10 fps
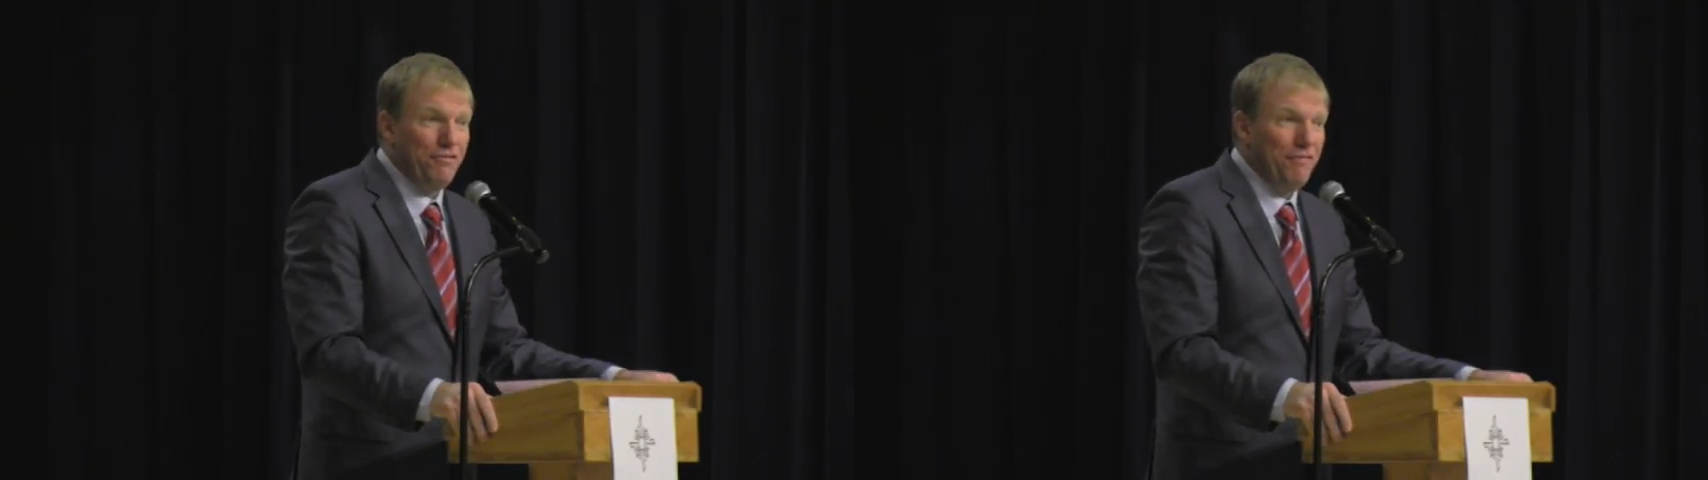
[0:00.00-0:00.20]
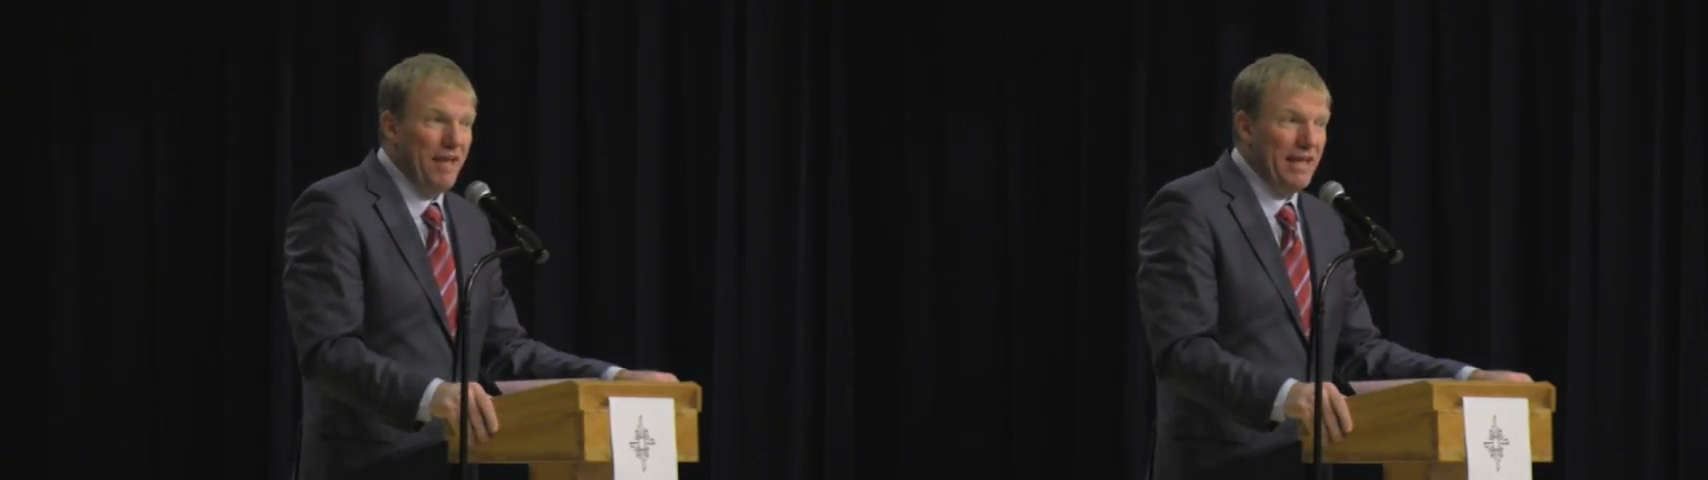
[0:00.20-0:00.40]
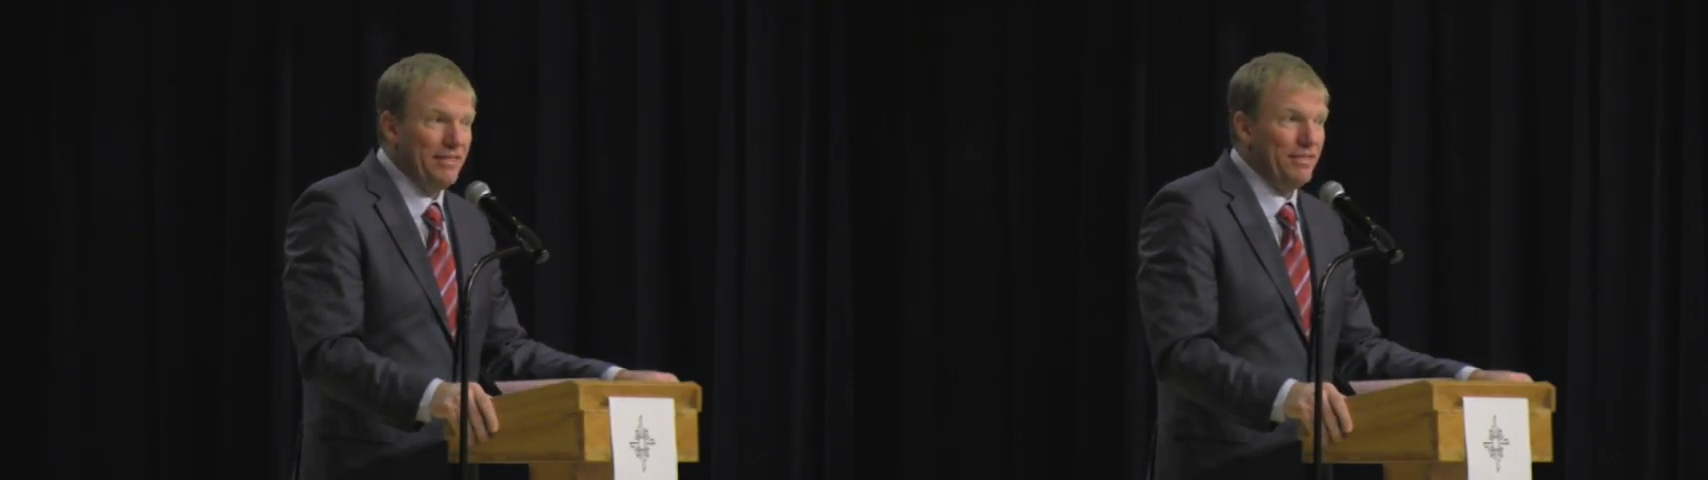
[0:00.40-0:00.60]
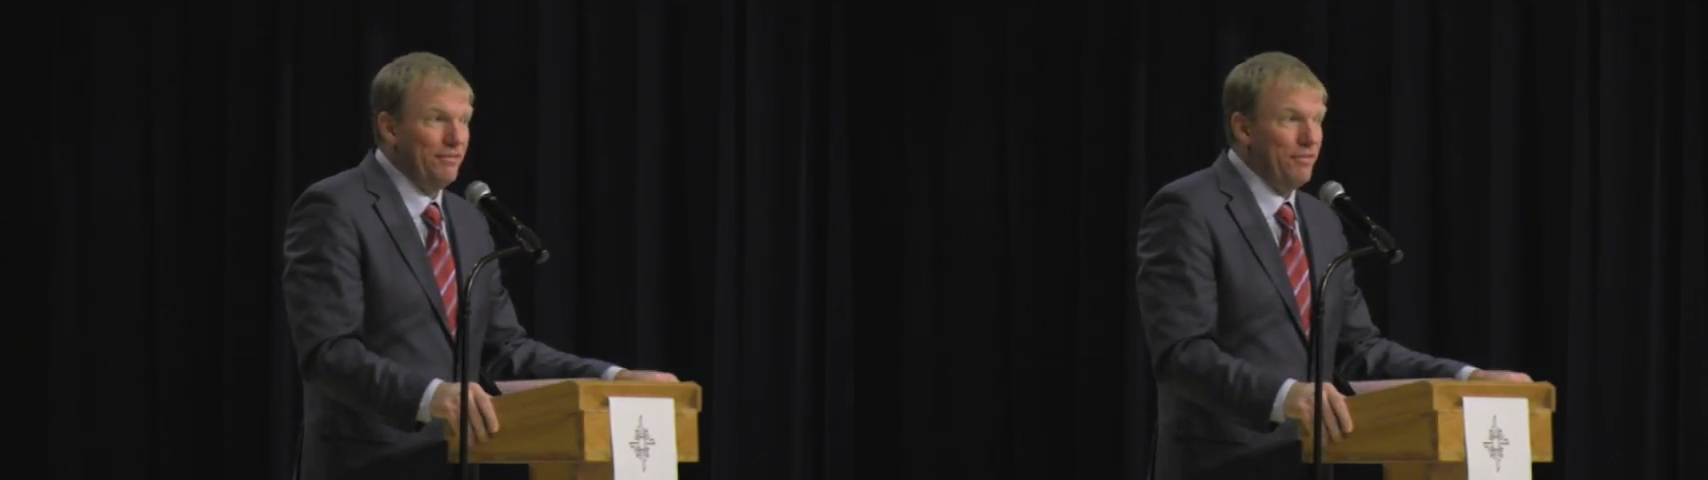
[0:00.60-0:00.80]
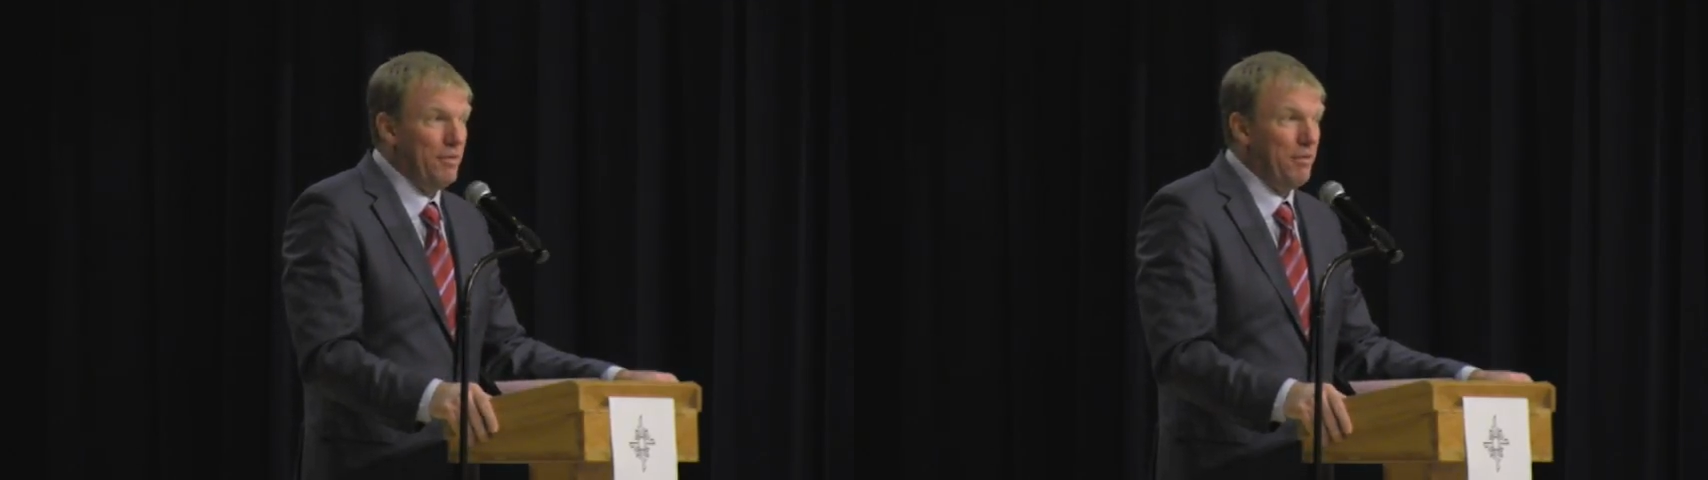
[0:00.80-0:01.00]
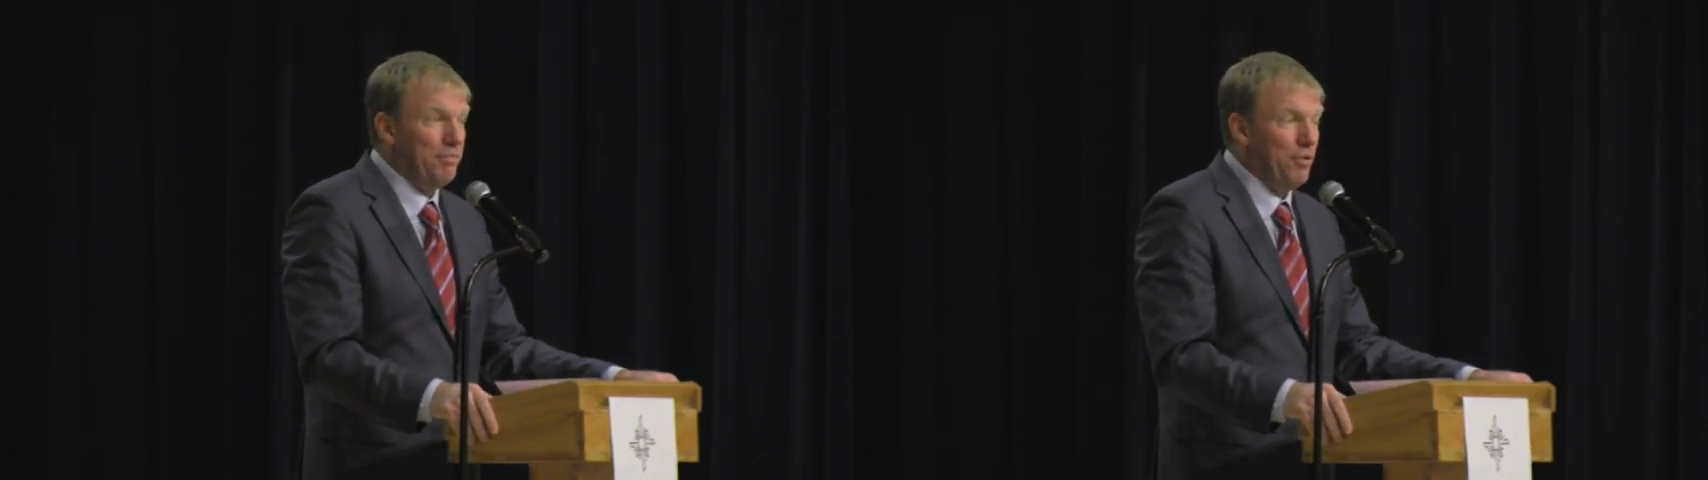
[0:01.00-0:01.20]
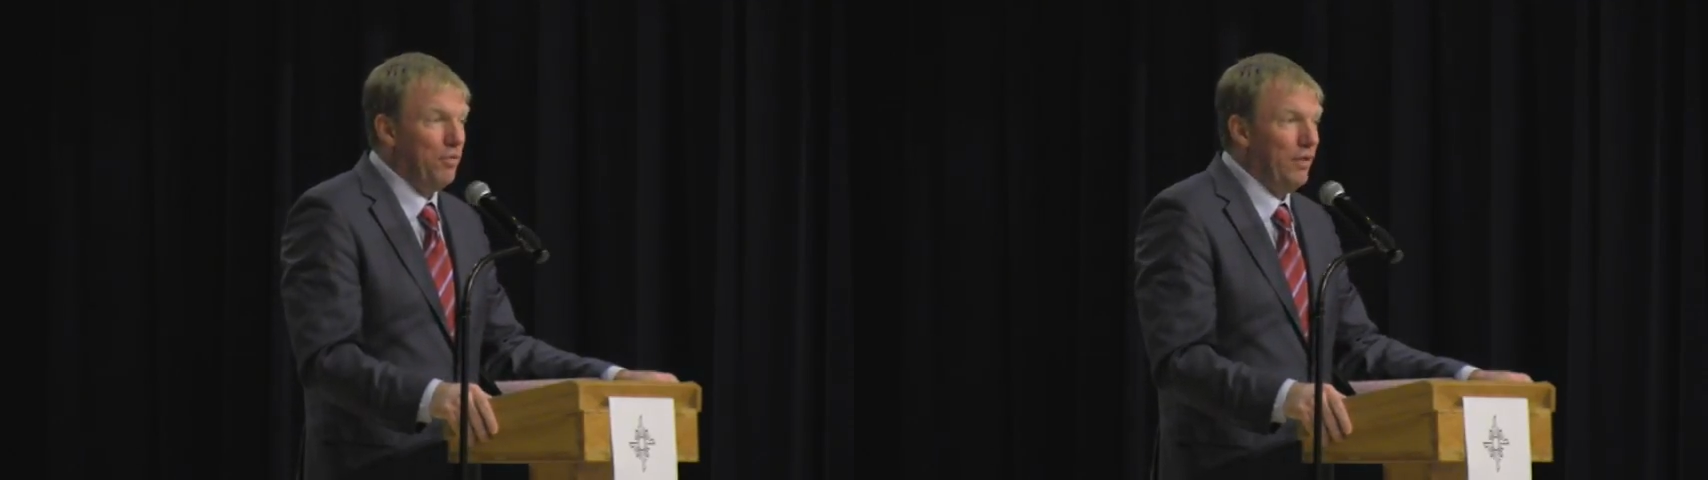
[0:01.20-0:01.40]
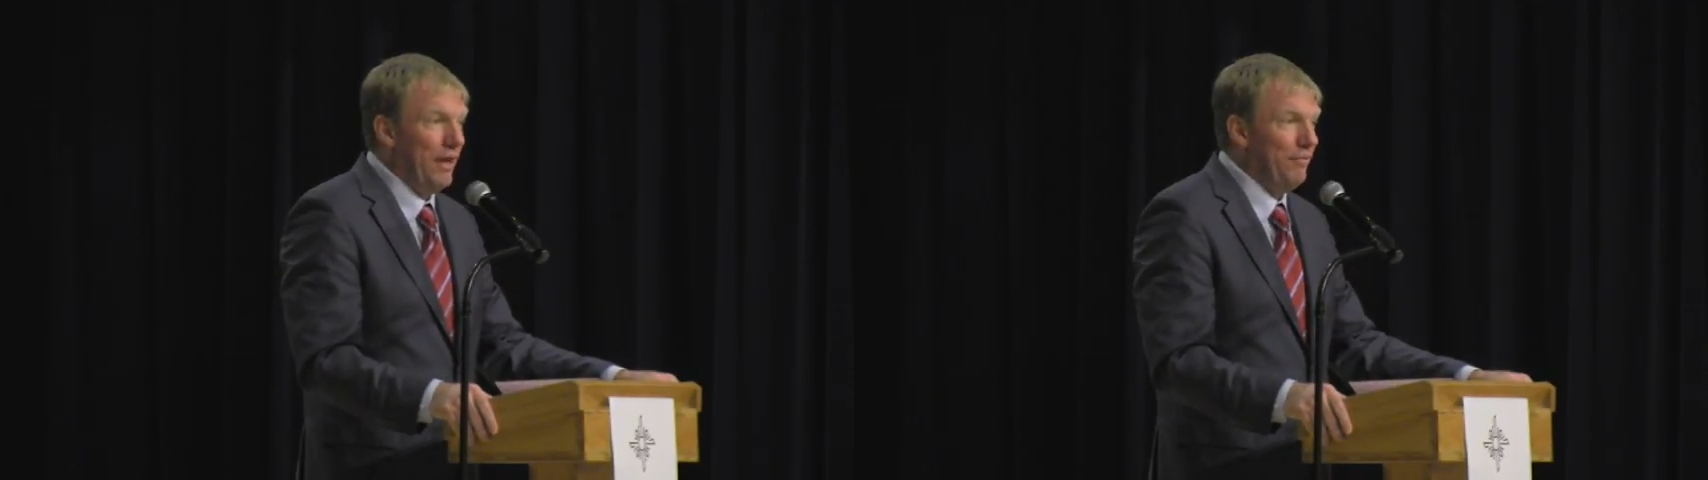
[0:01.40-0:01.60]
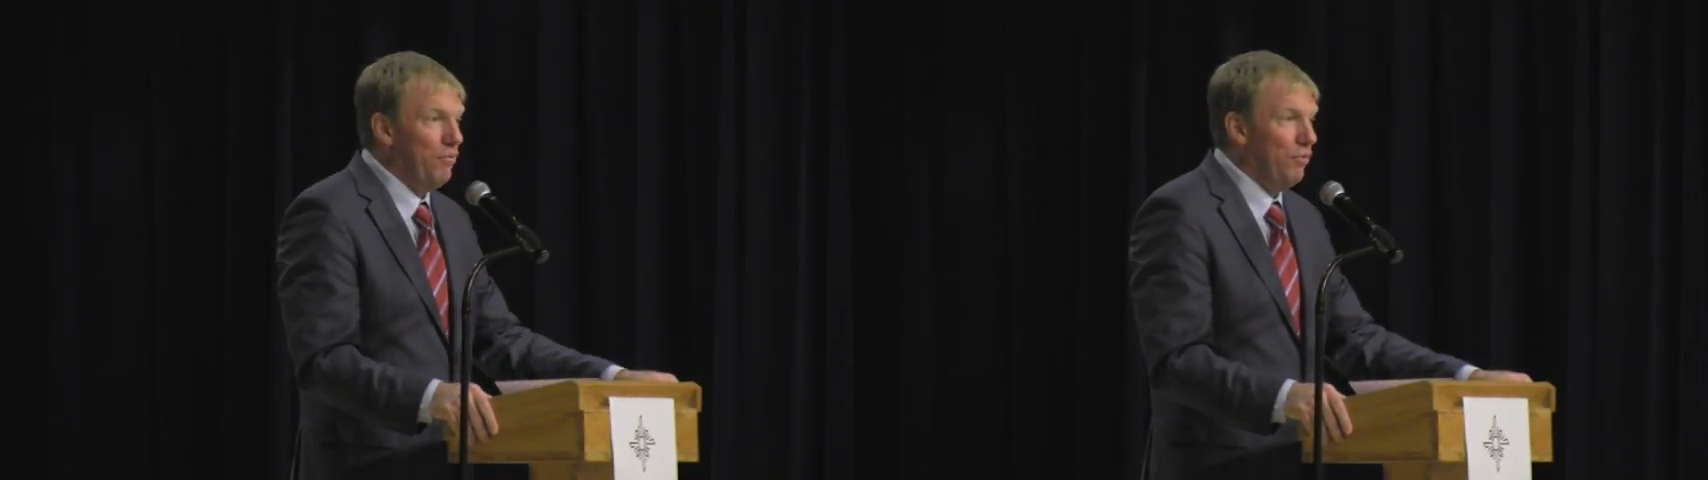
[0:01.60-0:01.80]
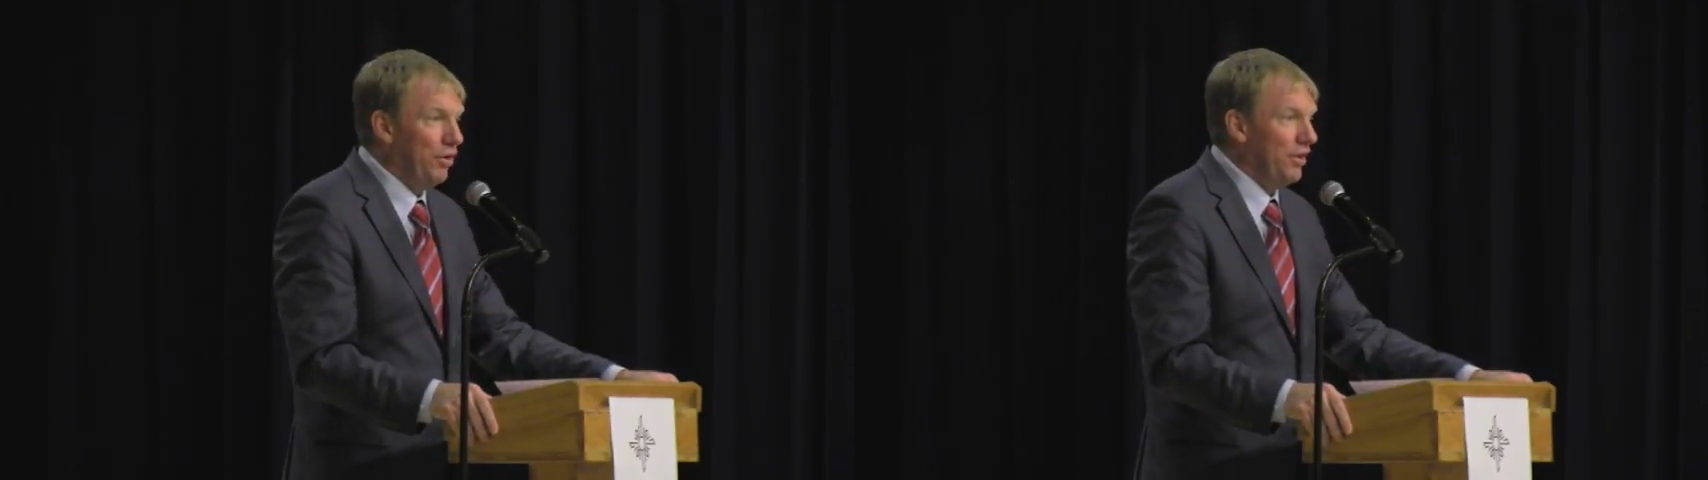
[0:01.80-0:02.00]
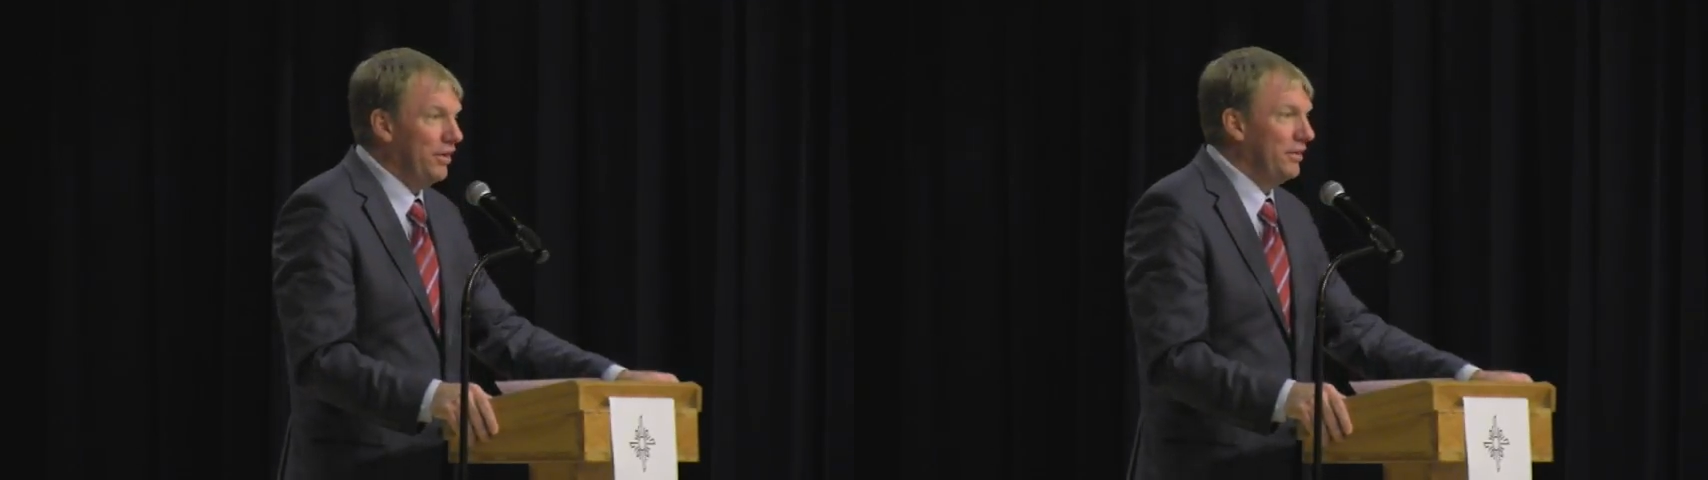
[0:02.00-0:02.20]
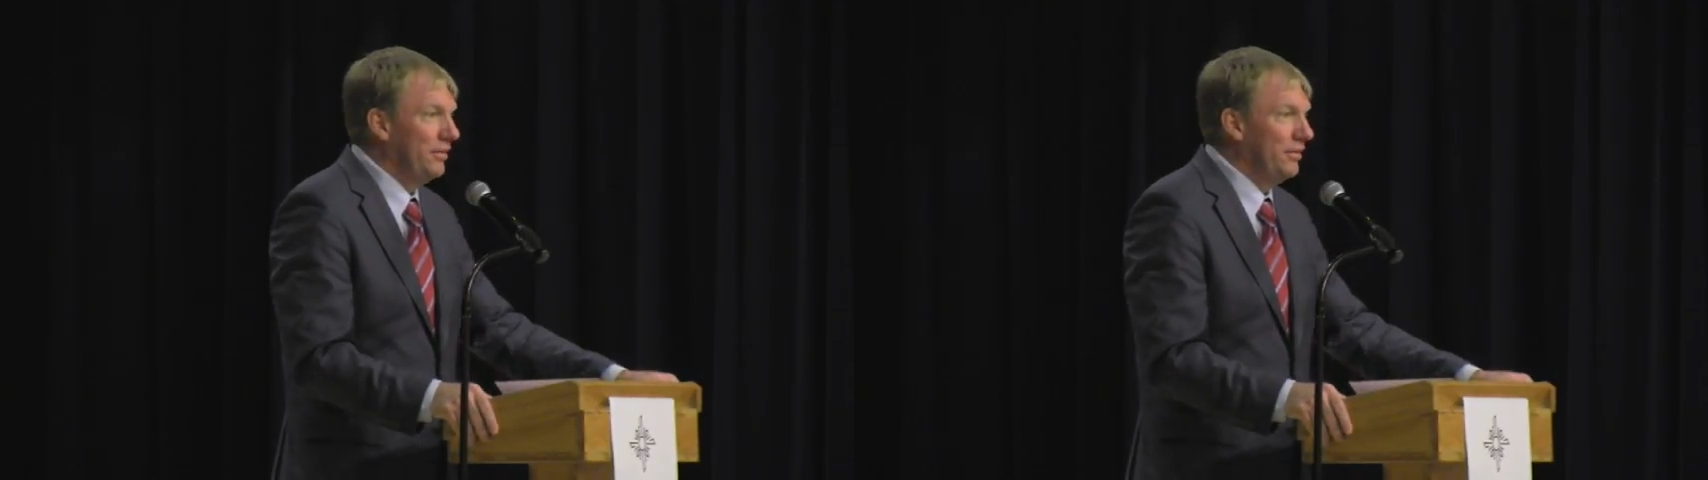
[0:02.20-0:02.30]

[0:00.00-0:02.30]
faith from our pro-life work.